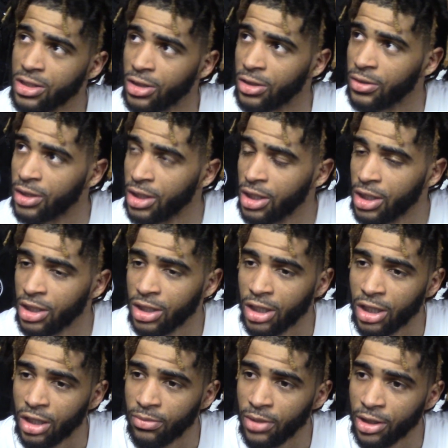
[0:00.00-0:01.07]
so I
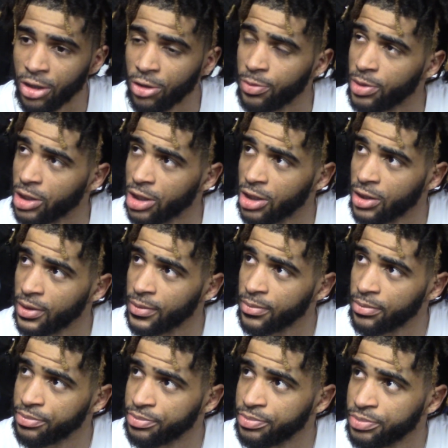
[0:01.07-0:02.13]
know he'll
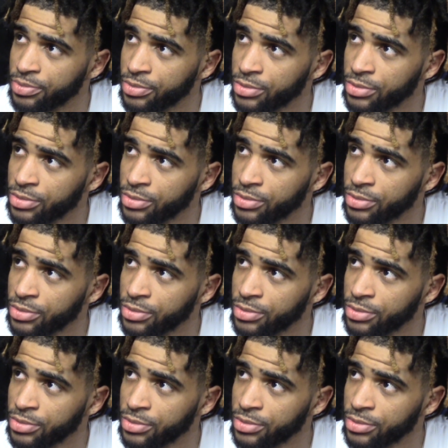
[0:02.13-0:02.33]
be good.